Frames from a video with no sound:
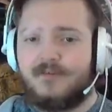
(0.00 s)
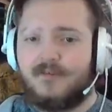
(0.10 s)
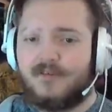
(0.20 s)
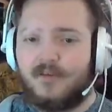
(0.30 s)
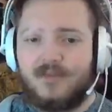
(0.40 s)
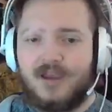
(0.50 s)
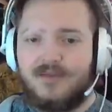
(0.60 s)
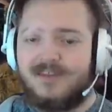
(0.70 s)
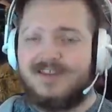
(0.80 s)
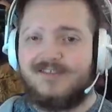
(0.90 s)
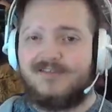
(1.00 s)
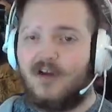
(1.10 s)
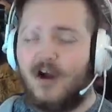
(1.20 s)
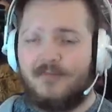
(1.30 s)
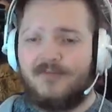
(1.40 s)
Sometimes it is
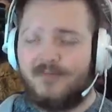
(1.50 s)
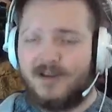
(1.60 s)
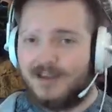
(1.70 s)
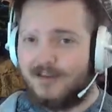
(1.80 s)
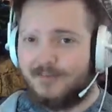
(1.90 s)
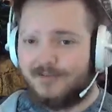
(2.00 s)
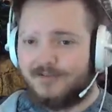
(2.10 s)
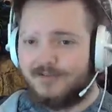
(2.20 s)
top of my damage.